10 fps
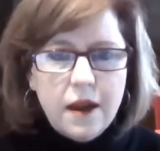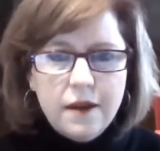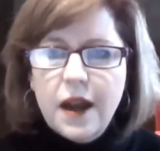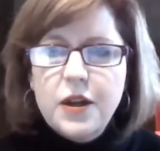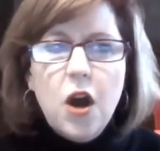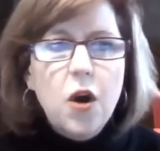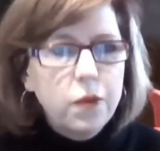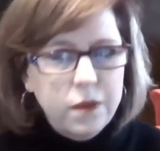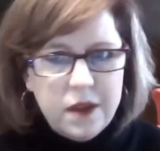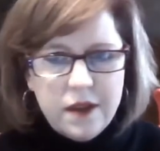I
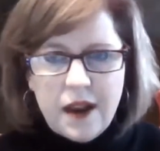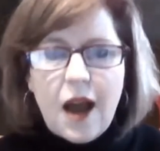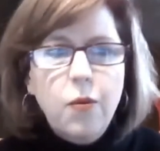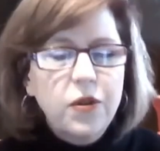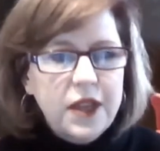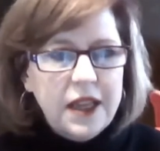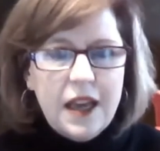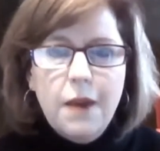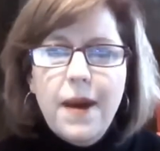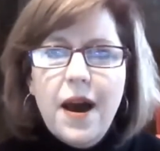know how we're thinking
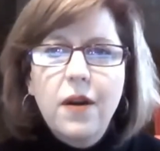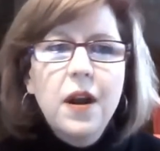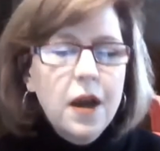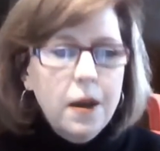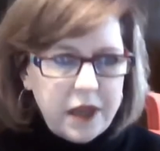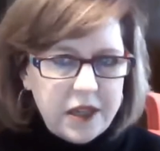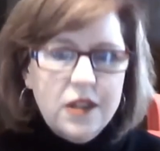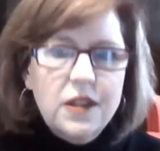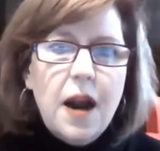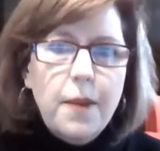about places
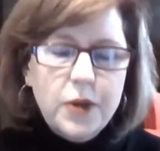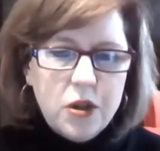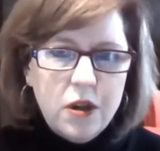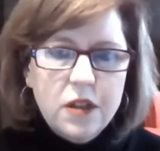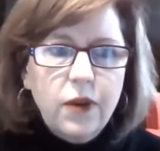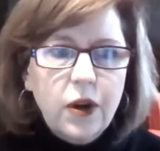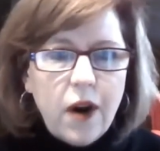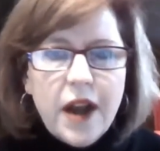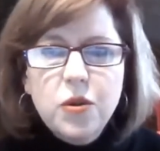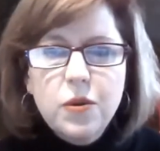and opportunities for
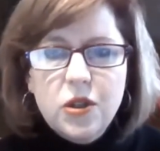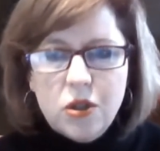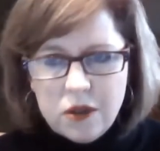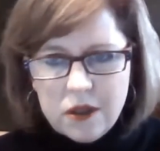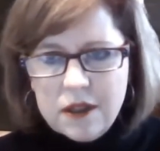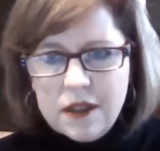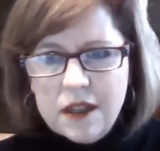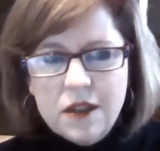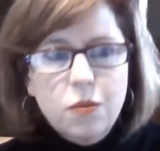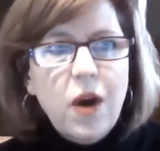graduate students
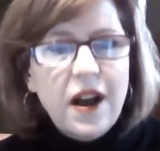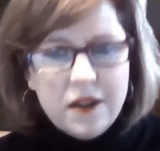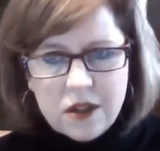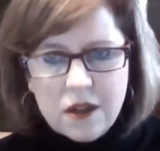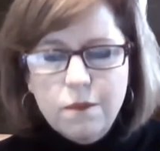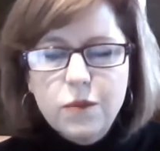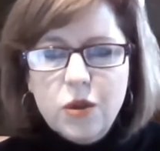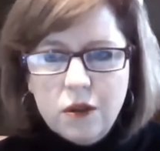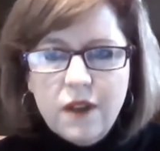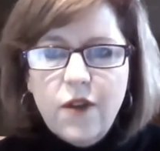as well, because they're
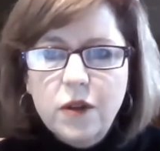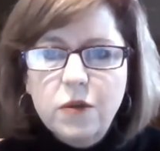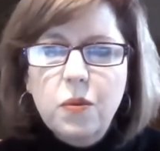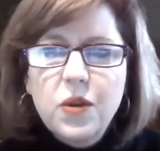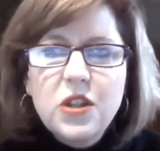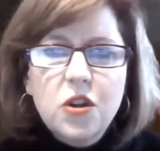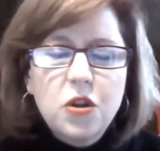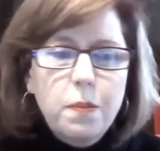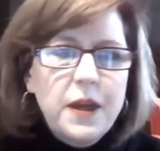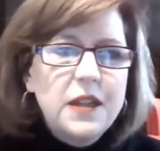certainly involved with the research
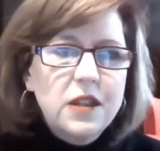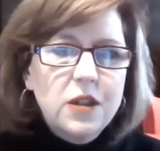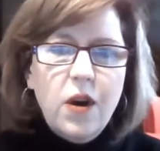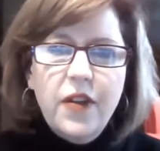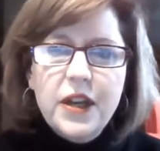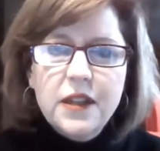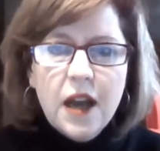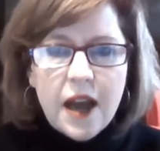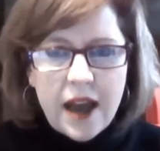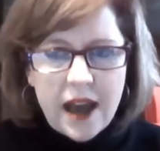piece to all this.
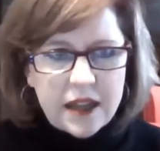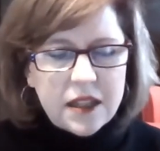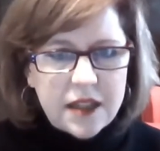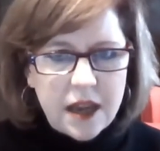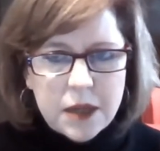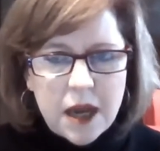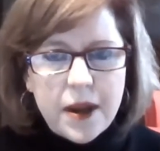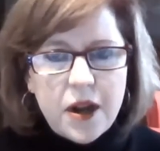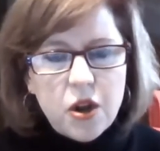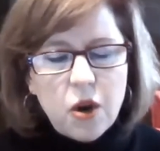And at the same time, I
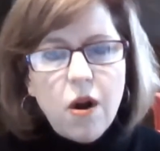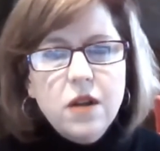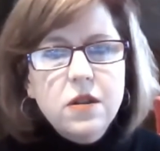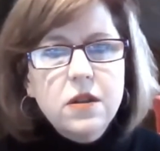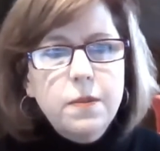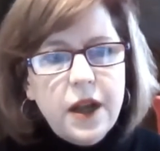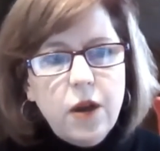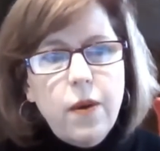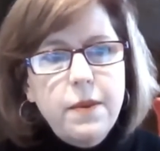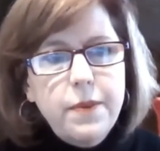know you're also spending
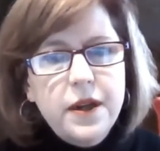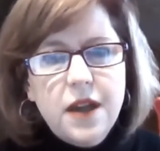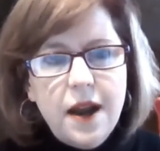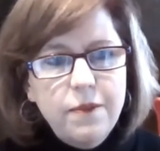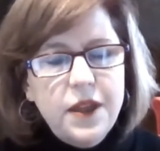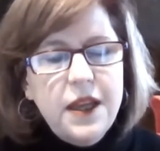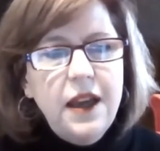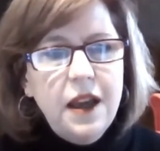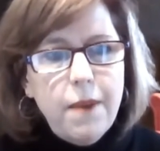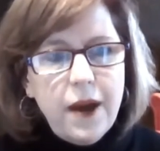quite a bit of time
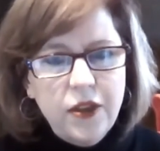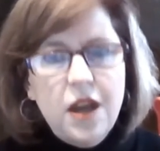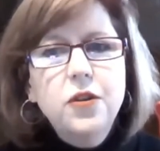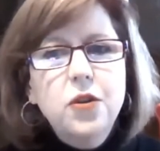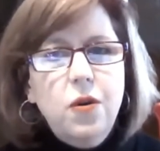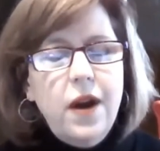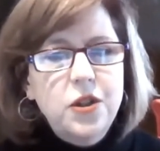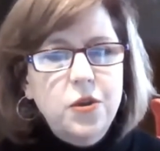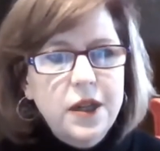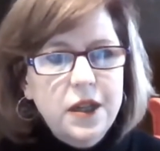thinking about the
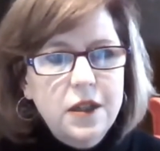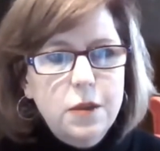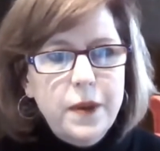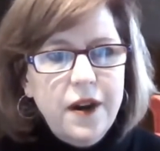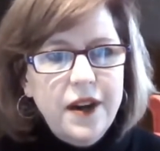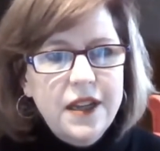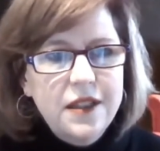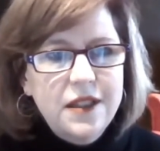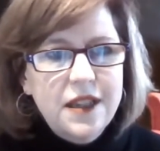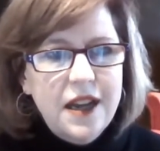undergraduate
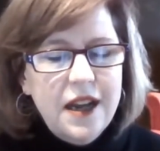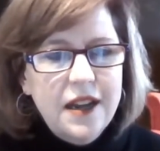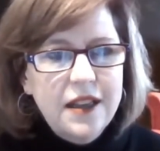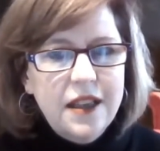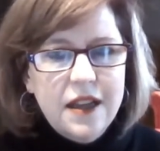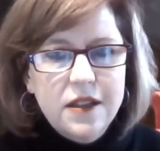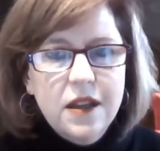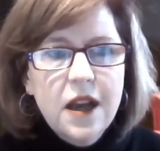experience at this.